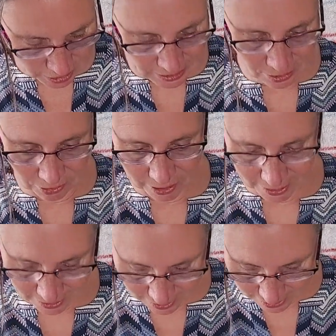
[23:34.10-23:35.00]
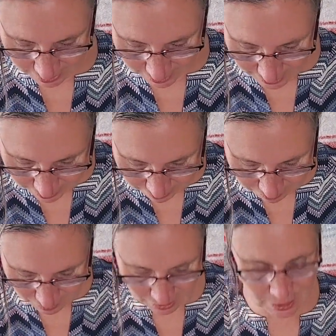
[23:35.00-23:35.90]
Designs.
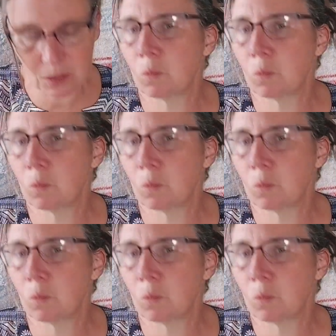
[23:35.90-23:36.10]
This is